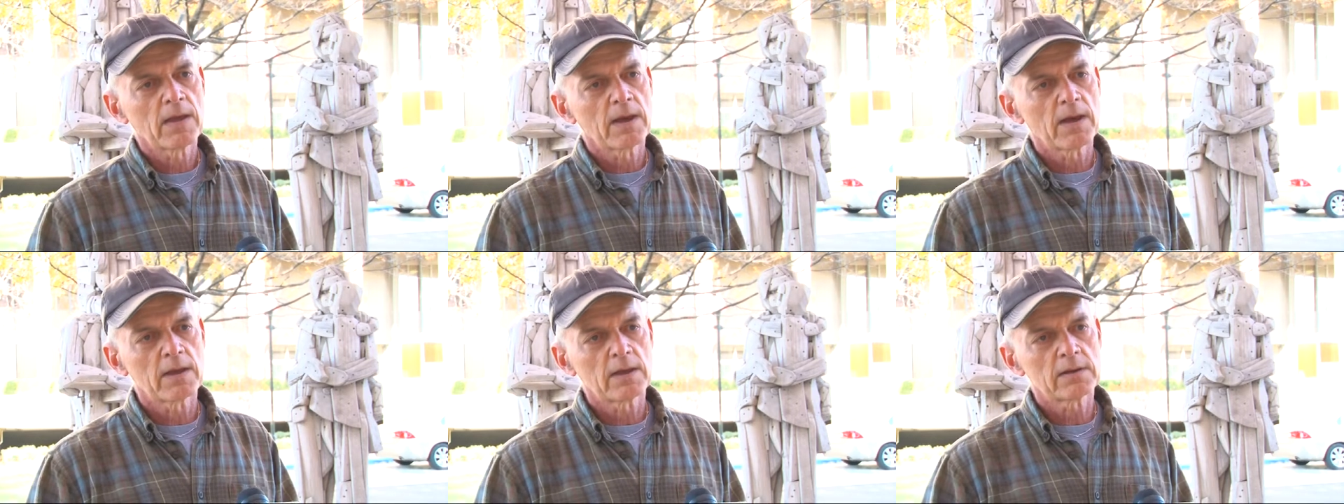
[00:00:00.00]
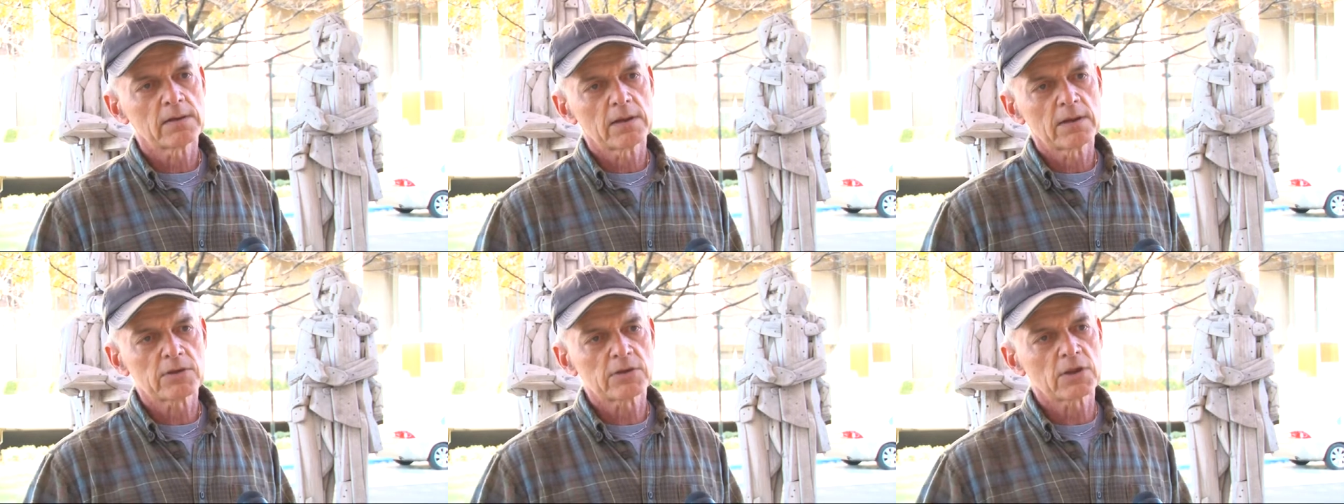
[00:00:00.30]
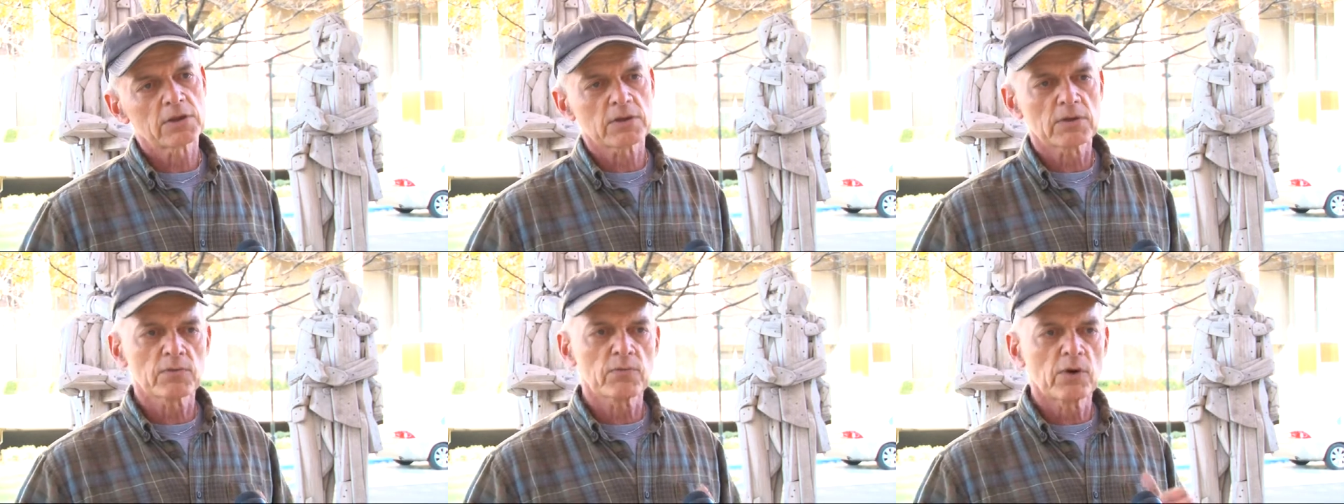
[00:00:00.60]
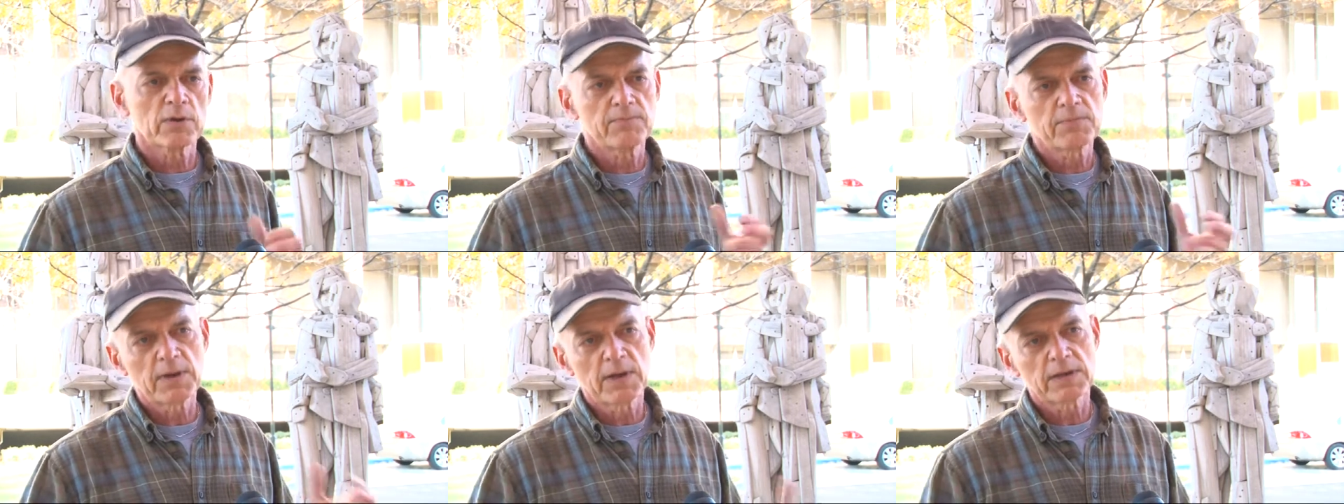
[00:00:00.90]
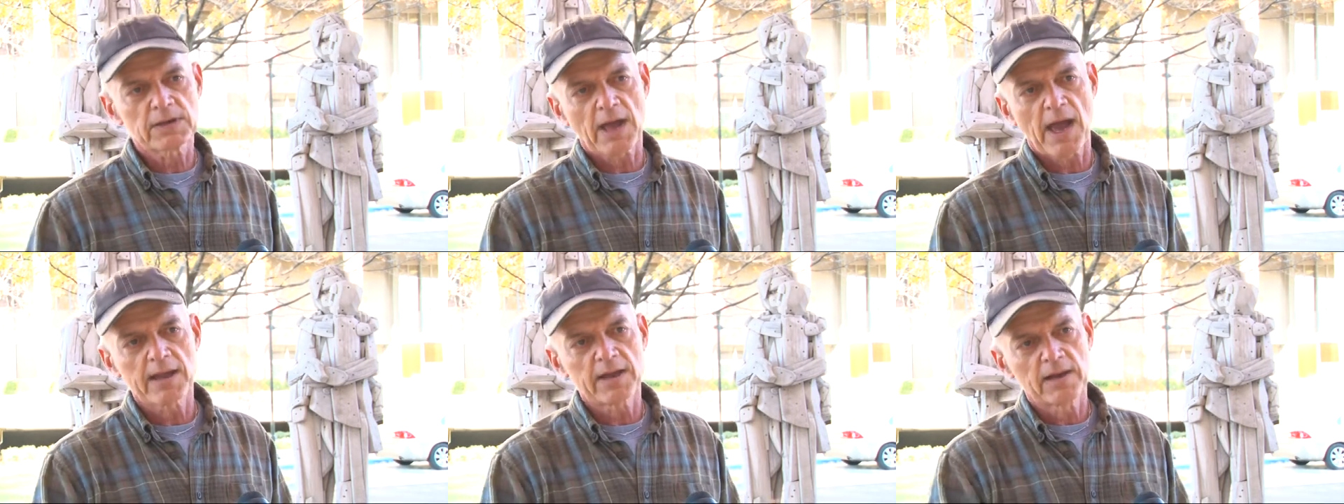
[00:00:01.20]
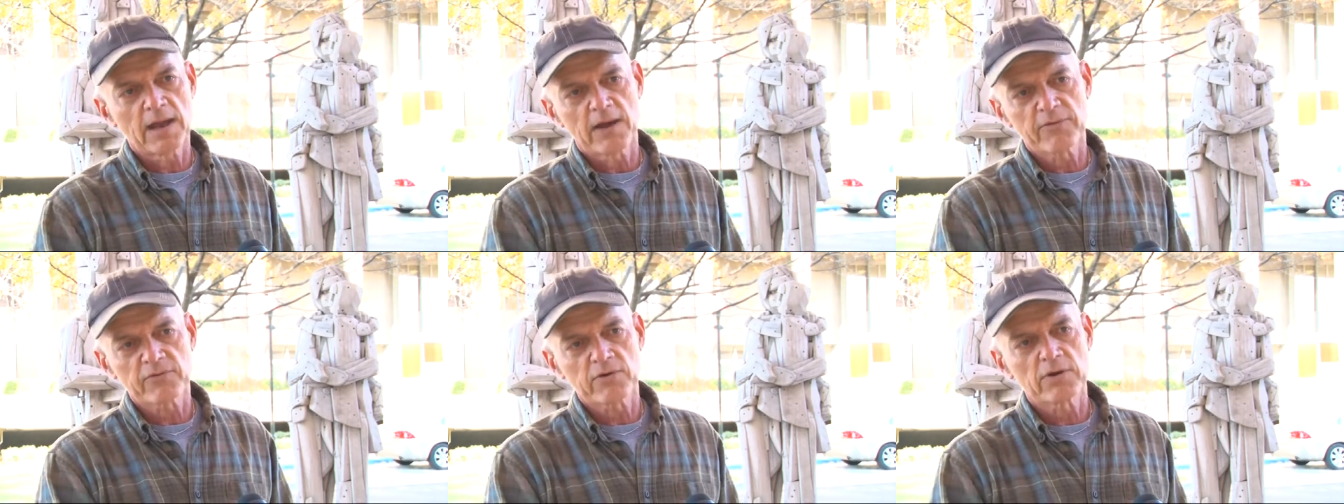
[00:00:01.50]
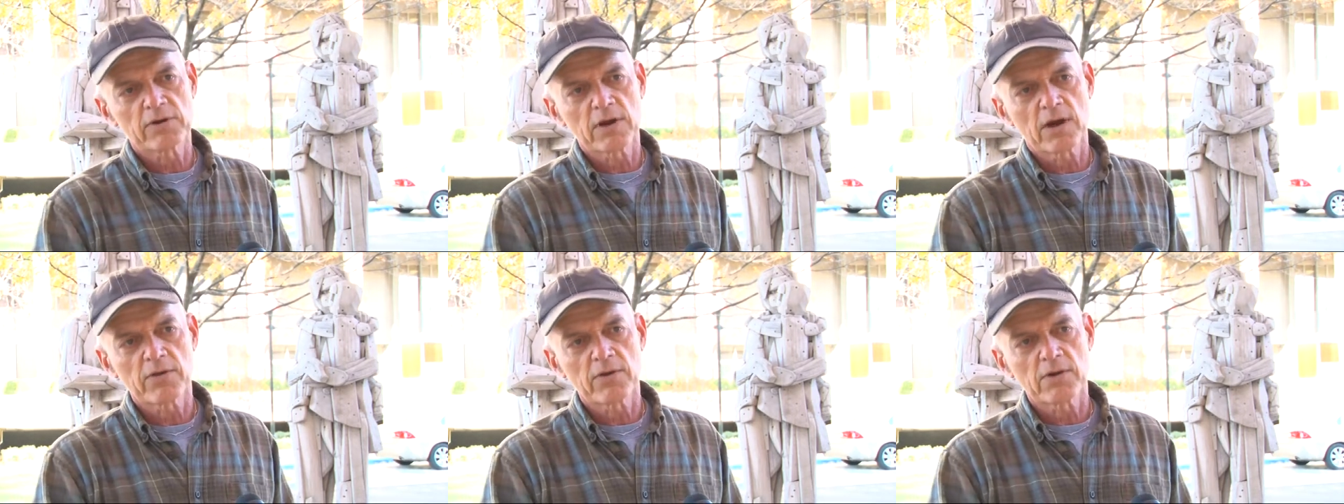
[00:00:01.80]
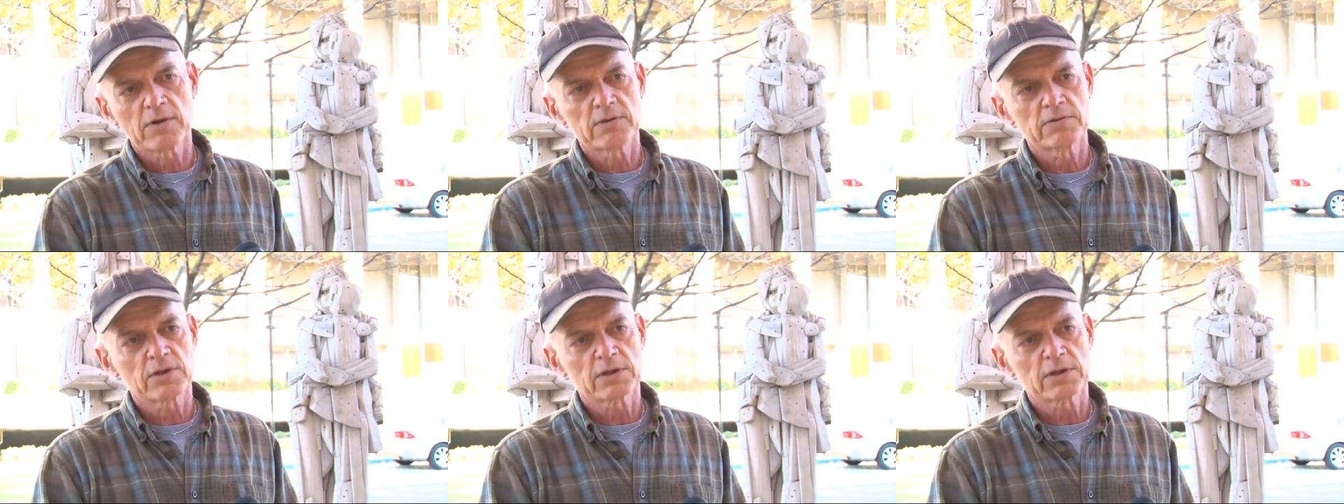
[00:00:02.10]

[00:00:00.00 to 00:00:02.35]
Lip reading: And it's just one piece added after another,